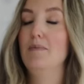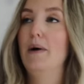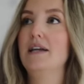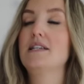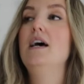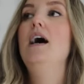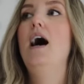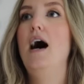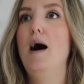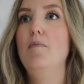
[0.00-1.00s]
but
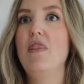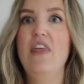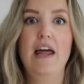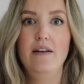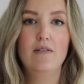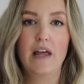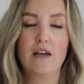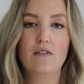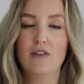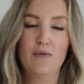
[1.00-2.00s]
then
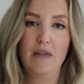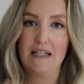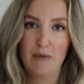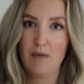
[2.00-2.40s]
like that